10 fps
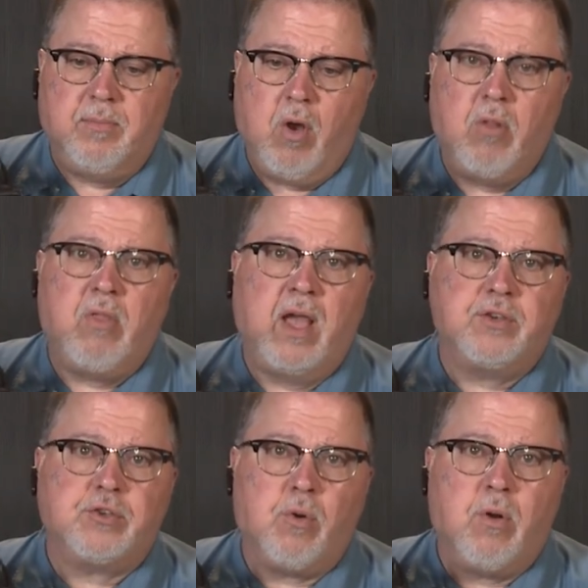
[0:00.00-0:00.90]

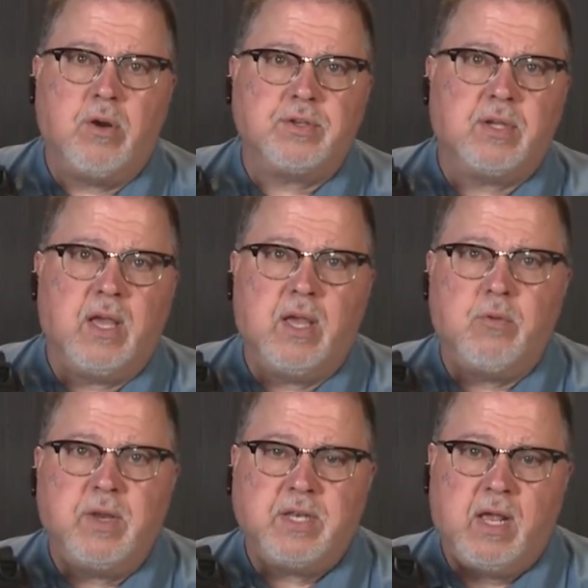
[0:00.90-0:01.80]
online stores
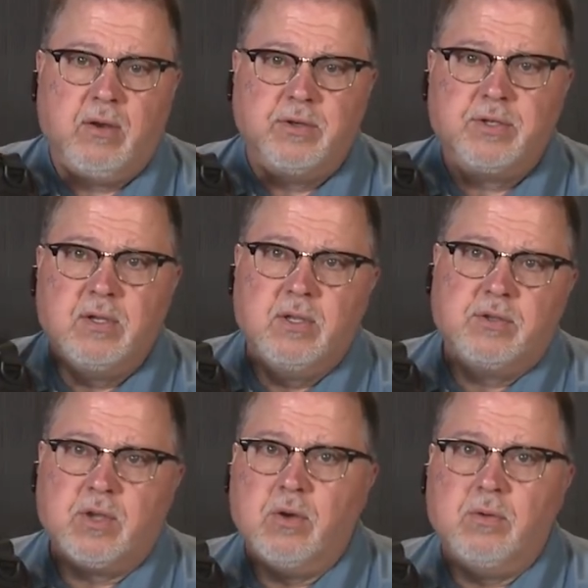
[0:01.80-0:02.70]
and retailers.
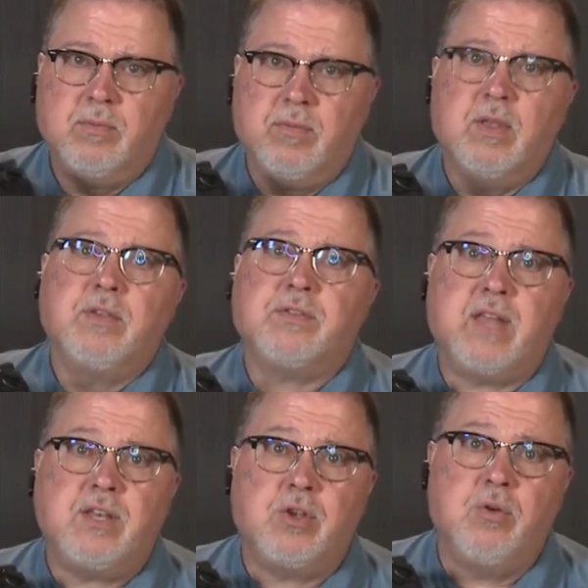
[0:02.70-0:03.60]
So
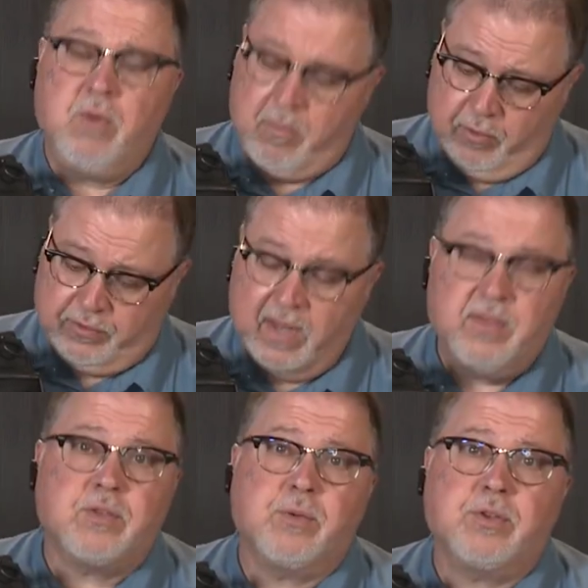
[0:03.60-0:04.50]
stay tuned. I'm going to
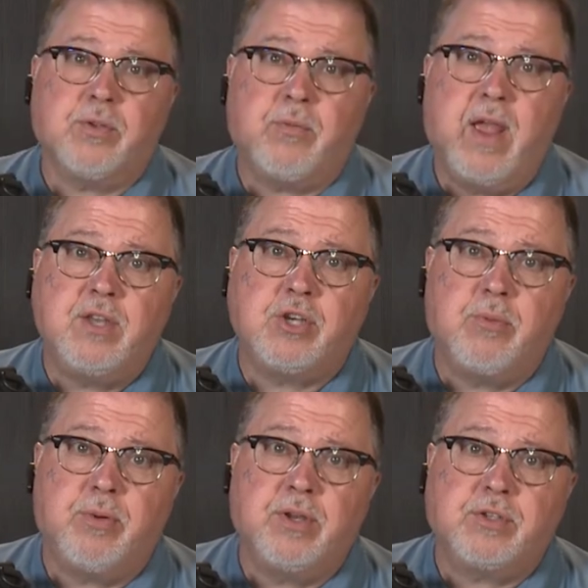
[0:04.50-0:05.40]
take this one to the range
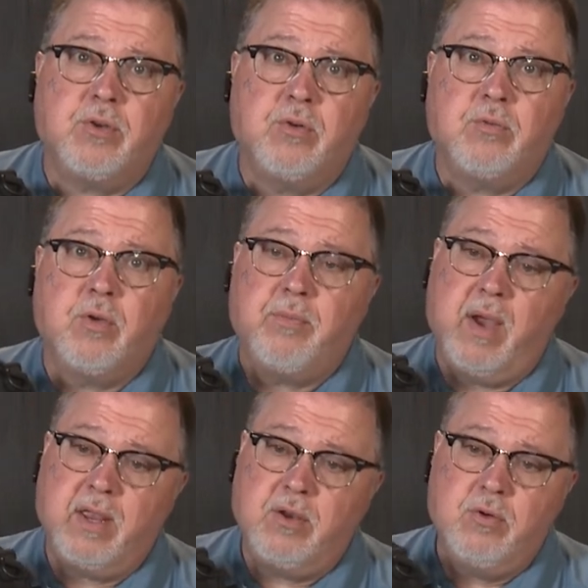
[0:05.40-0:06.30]
here pretty soon with
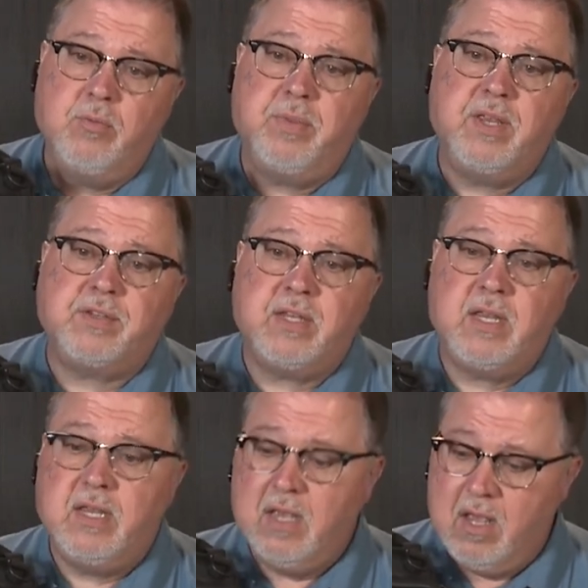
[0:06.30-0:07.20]
my new
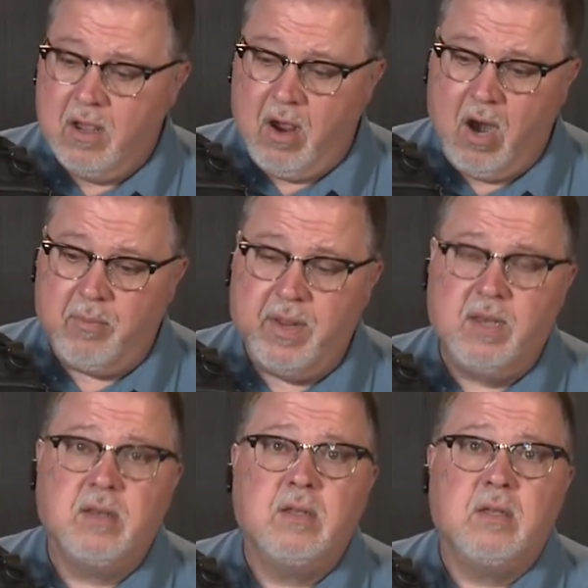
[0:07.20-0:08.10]
PC carbine